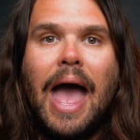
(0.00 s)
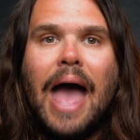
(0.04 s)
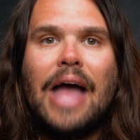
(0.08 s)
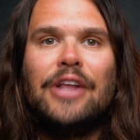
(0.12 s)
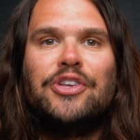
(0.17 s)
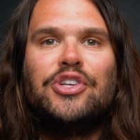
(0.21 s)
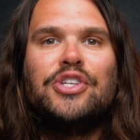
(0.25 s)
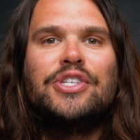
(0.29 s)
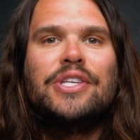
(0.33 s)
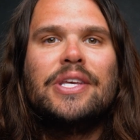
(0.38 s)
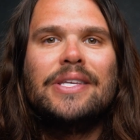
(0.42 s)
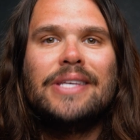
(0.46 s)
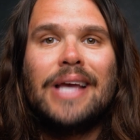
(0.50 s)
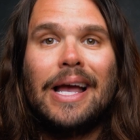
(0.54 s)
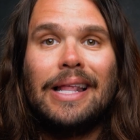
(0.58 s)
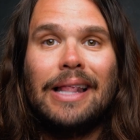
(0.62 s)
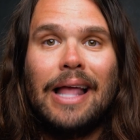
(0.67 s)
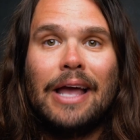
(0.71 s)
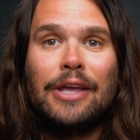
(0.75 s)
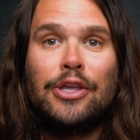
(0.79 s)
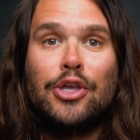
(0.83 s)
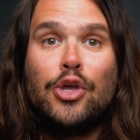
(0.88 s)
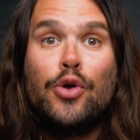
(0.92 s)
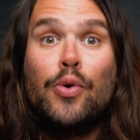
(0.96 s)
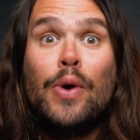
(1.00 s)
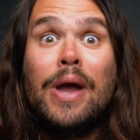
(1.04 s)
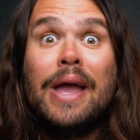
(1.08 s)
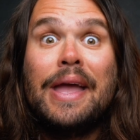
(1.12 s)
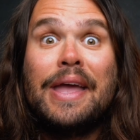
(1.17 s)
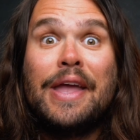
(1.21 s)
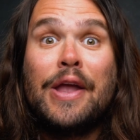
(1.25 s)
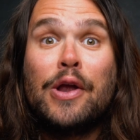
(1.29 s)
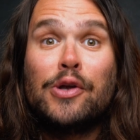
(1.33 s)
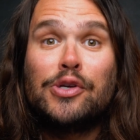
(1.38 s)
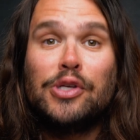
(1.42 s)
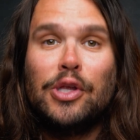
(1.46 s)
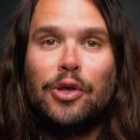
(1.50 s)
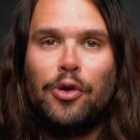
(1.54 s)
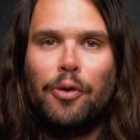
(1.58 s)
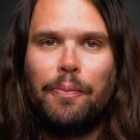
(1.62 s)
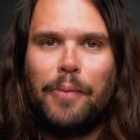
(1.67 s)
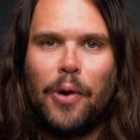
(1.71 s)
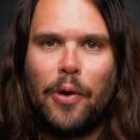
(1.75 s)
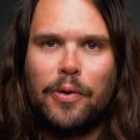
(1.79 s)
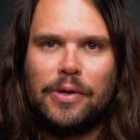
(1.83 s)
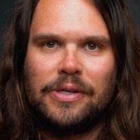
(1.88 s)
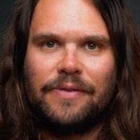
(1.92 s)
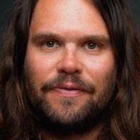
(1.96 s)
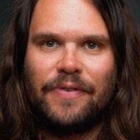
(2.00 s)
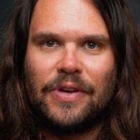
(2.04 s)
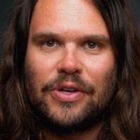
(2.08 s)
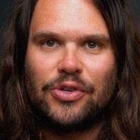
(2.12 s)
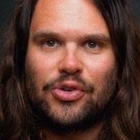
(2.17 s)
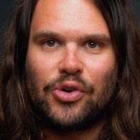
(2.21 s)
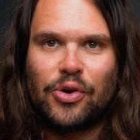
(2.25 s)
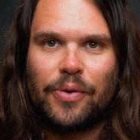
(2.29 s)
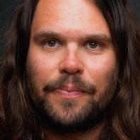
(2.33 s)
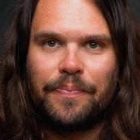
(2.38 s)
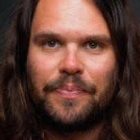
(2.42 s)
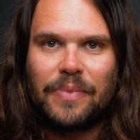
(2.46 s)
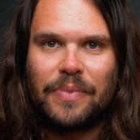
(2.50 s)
And just because I like you, here's a little bonus feature.